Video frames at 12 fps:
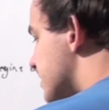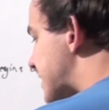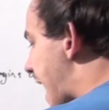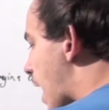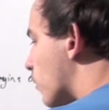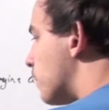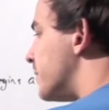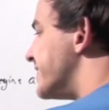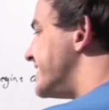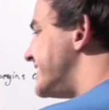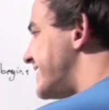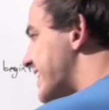us our
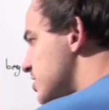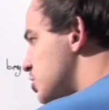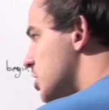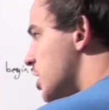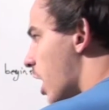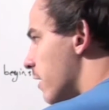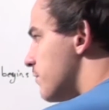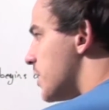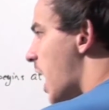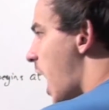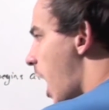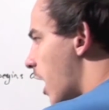position of
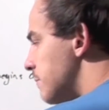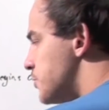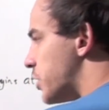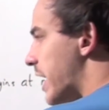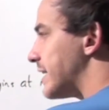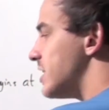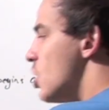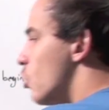the object